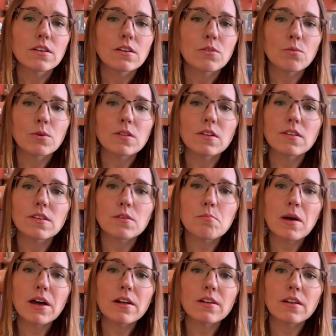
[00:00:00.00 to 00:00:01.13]
with the
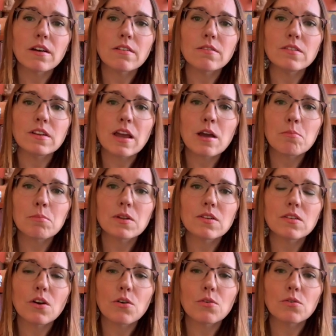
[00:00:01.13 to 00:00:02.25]
smell of damp
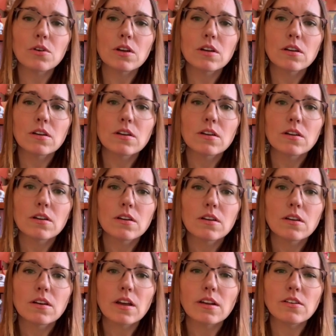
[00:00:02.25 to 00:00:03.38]
stone
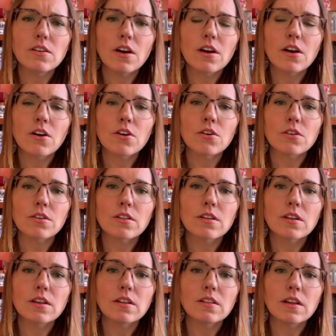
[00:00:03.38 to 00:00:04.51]
and dug earth
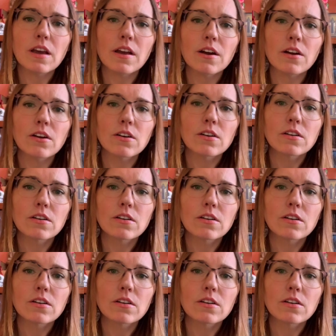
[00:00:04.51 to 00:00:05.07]
in the air.